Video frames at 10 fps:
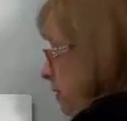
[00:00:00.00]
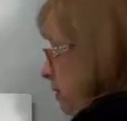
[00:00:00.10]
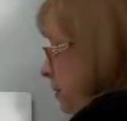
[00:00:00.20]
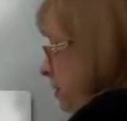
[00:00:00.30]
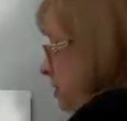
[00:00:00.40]

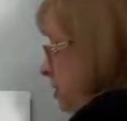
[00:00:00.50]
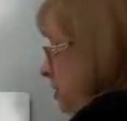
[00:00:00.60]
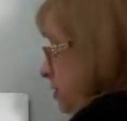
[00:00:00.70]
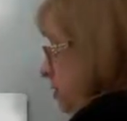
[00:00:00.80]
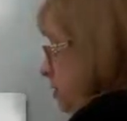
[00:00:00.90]

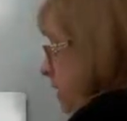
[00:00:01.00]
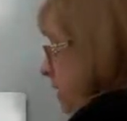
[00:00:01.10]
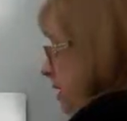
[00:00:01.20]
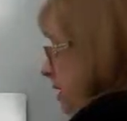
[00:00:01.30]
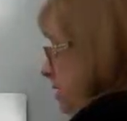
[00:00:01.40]

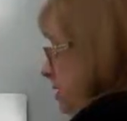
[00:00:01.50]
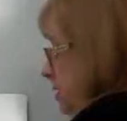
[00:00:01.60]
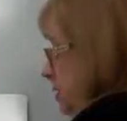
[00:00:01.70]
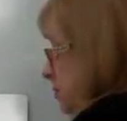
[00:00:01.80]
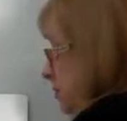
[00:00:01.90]
and get this
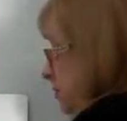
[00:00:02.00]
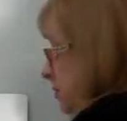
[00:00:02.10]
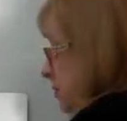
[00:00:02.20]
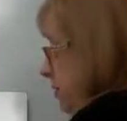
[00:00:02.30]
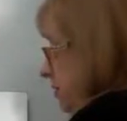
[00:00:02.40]
to be
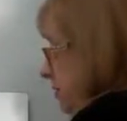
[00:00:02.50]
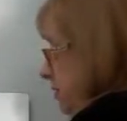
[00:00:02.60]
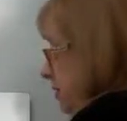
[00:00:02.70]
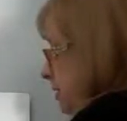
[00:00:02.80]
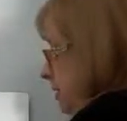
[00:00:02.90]

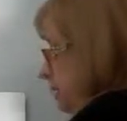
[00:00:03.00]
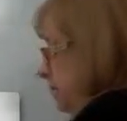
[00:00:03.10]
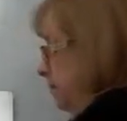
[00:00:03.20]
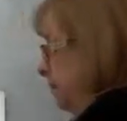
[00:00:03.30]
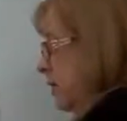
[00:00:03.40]
3/5.
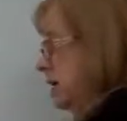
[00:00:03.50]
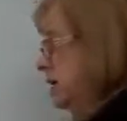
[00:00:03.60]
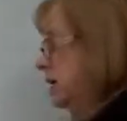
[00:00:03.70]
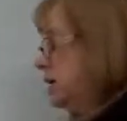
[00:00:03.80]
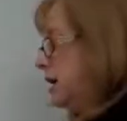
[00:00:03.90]

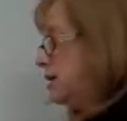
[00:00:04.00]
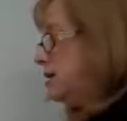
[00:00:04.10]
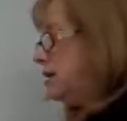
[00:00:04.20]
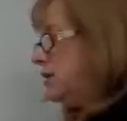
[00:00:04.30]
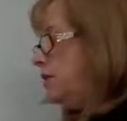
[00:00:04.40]
Now,
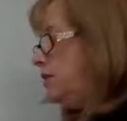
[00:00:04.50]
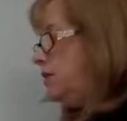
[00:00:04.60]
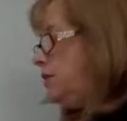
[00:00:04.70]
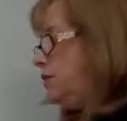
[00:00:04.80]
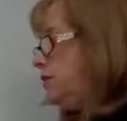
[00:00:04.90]
some of
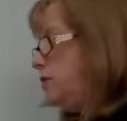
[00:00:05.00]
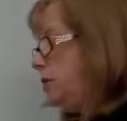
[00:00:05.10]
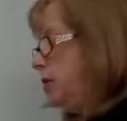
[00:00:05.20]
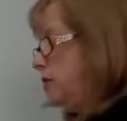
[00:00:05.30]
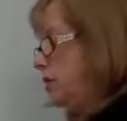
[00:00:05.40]
you
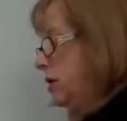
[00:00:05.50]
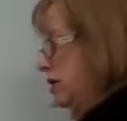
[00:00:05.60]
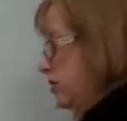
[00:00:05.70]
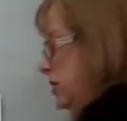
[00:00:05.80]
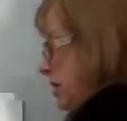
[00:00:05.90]
know that
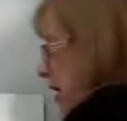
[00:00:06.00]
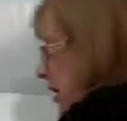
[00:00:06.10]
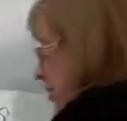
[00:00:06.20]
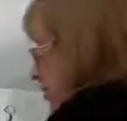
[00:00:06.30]
there is kind